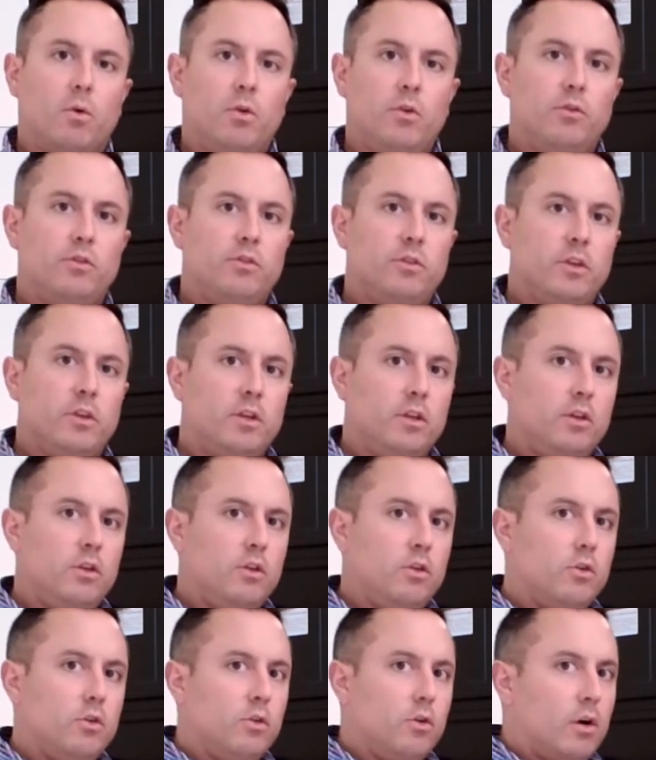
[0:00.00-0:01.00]

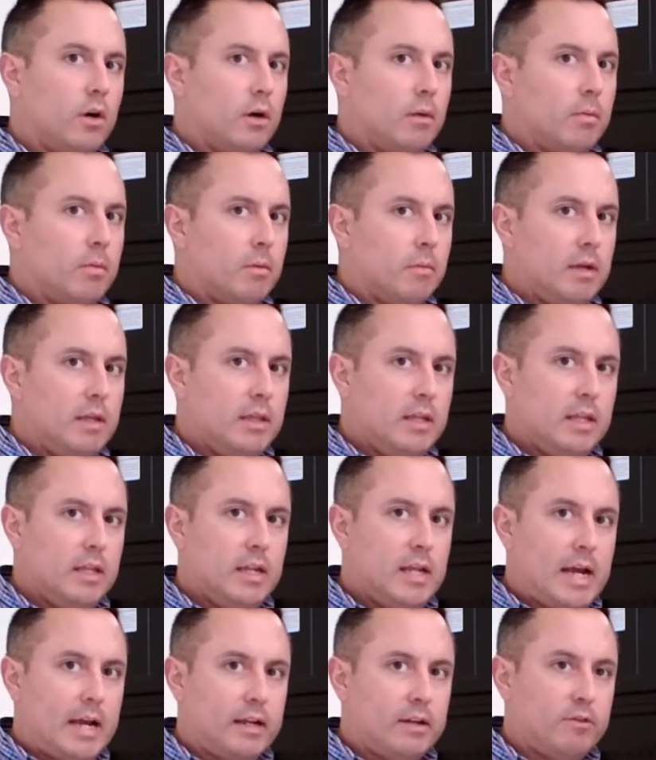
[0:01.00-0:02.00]
using your
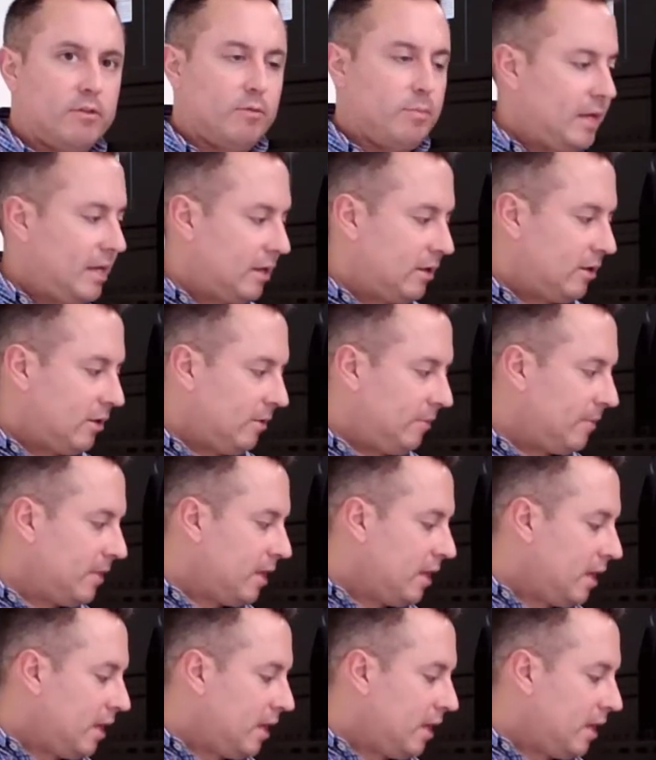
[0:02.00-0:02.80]
Promethean ActivPanel